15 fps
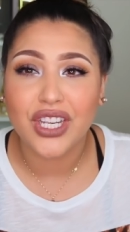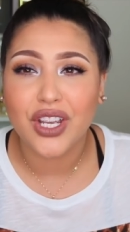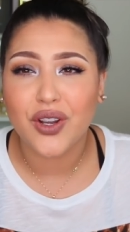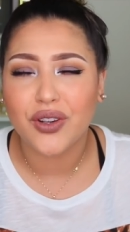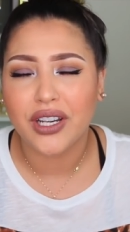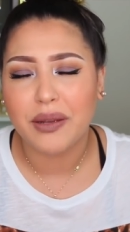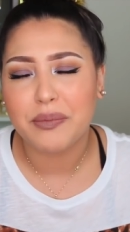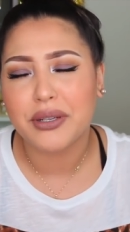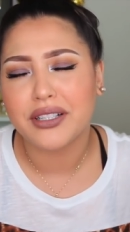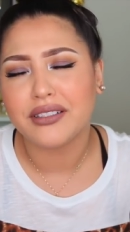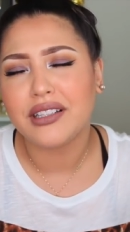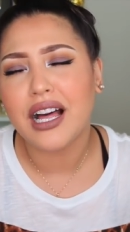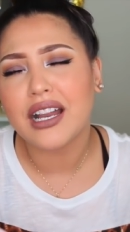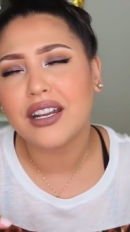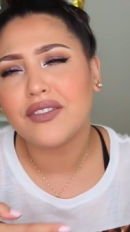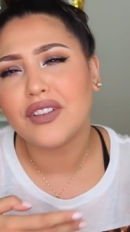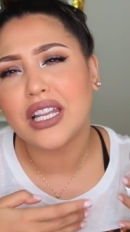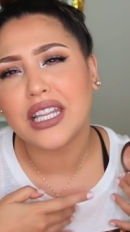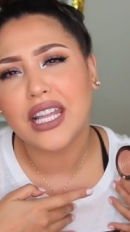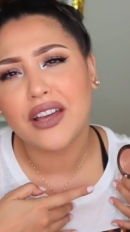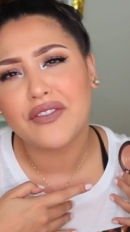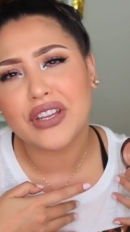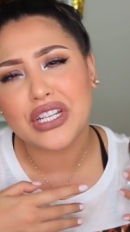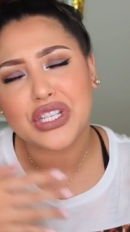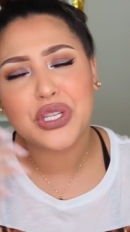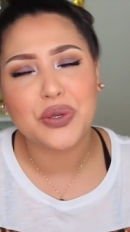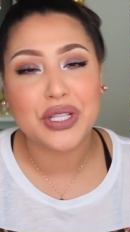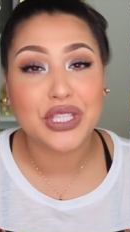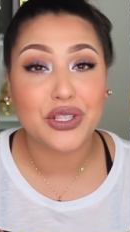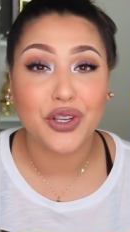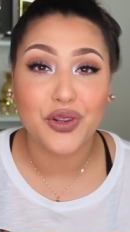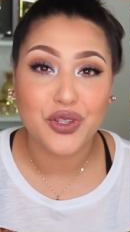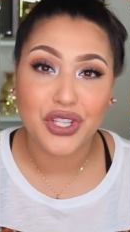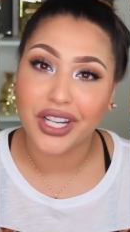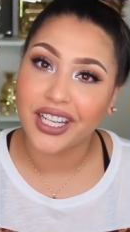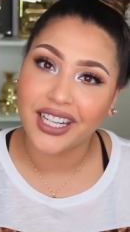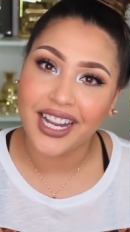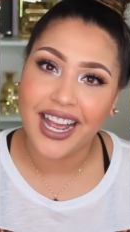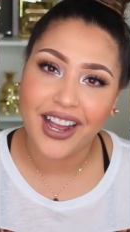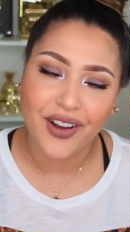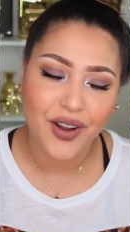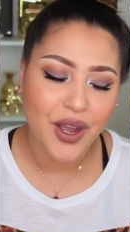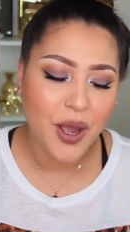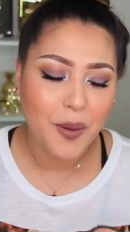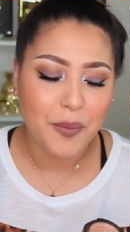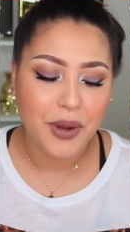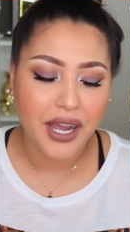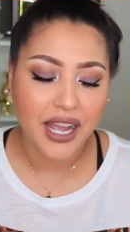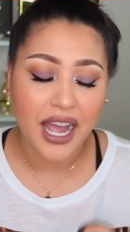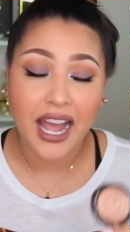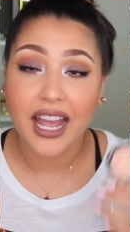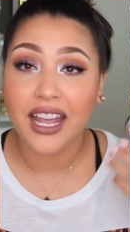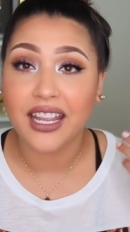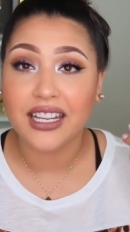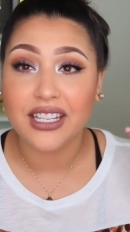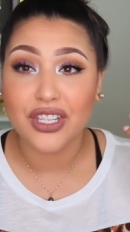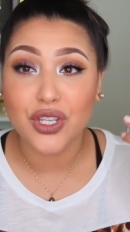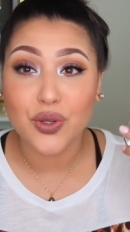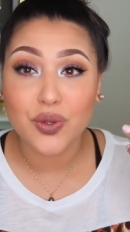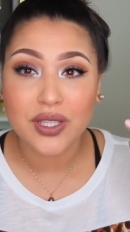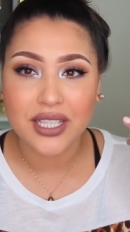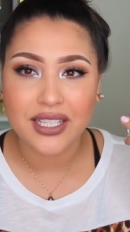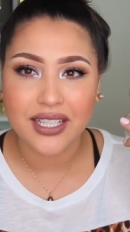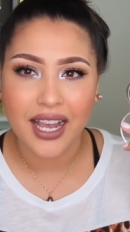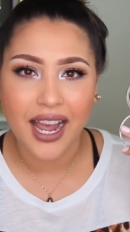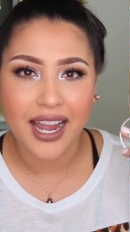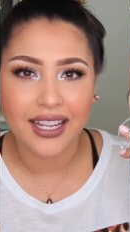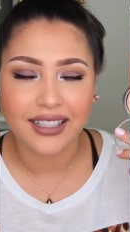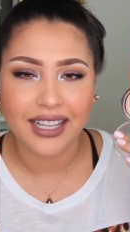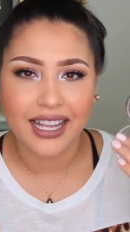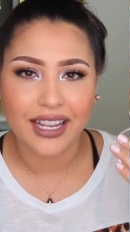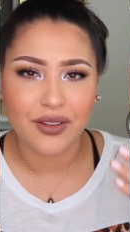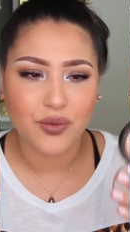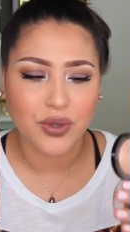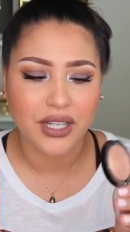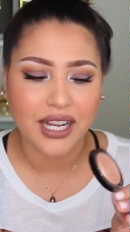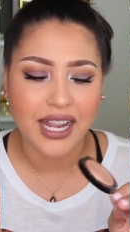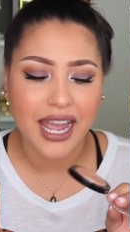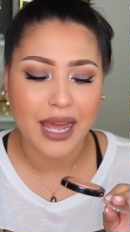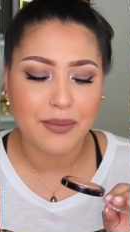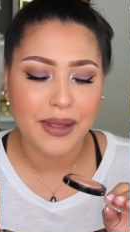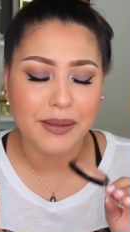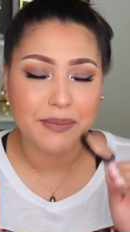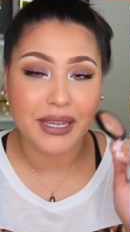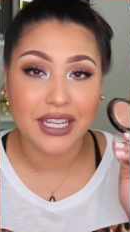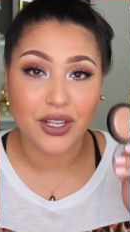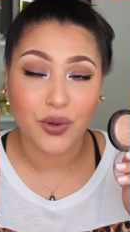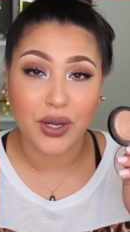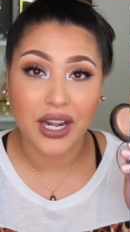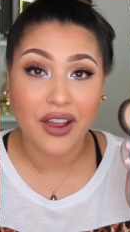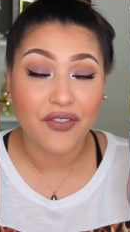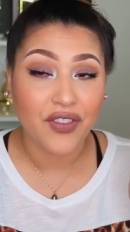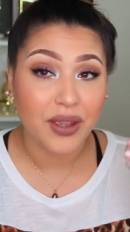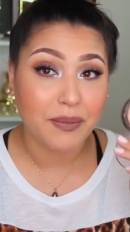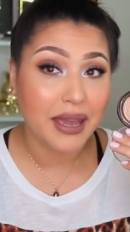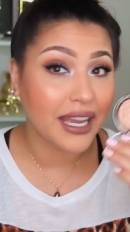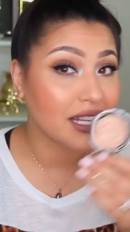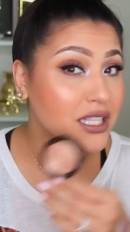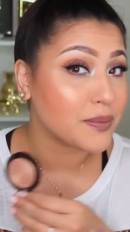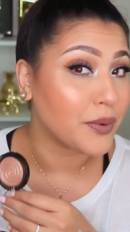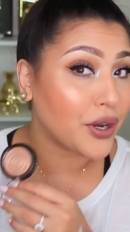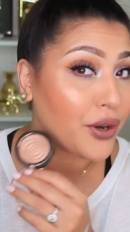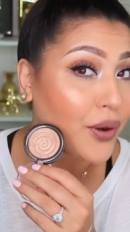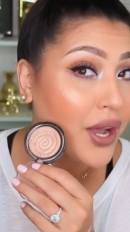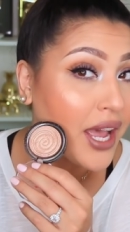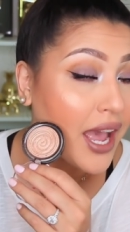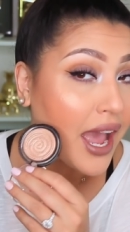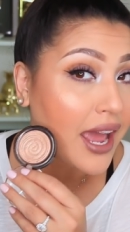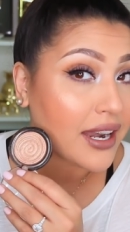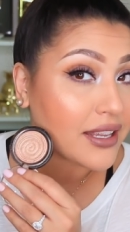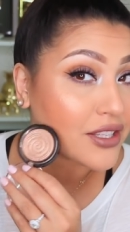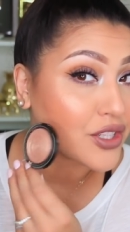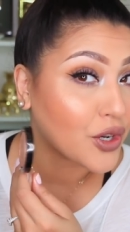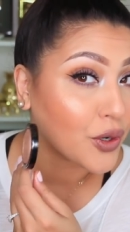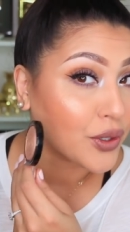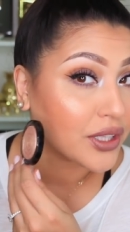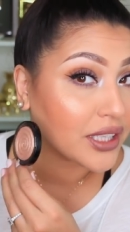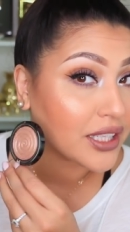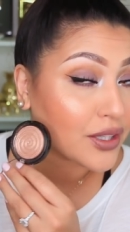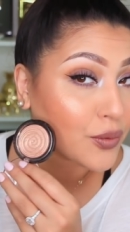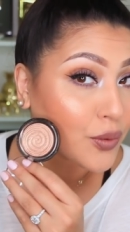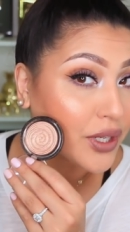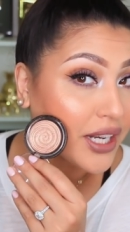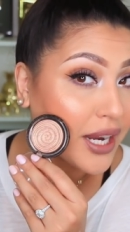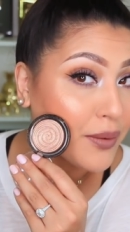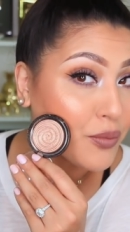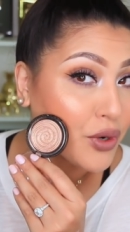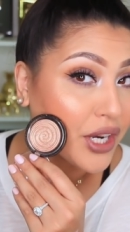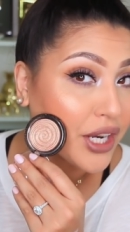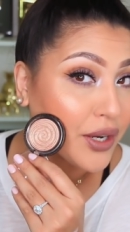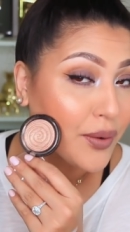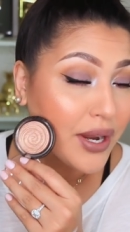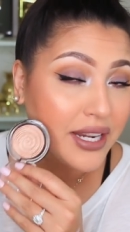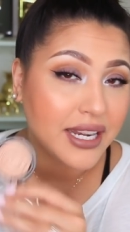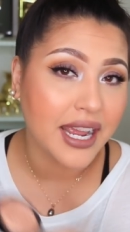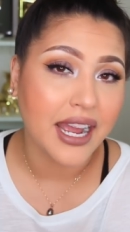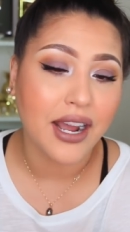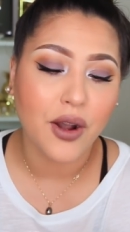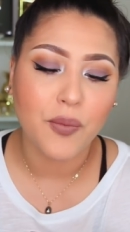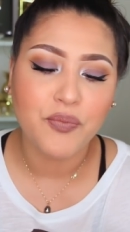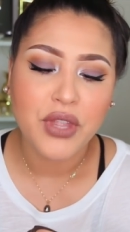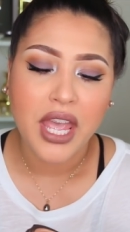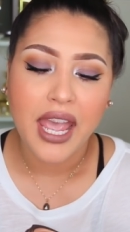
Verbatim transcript: video and I put a lot of love into it, so go check it out. But I used this highlight when I had my meet and greet at Phame Expo and it is currently the one I'm wearing right now